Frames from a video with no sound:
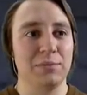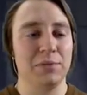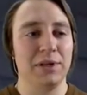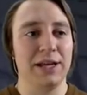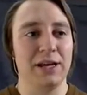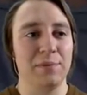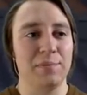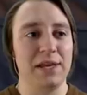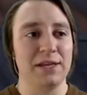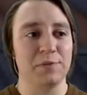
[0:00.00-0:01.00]
playing on
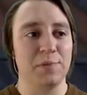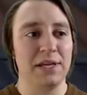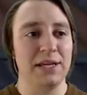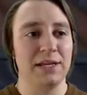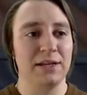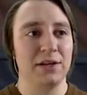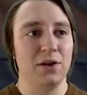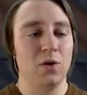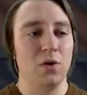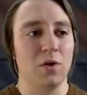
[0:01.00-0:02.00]
PSP
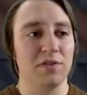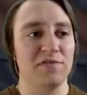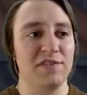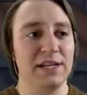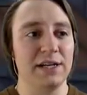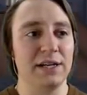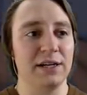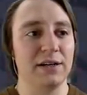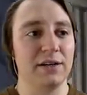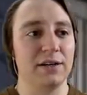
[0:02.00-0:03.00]
or Vita.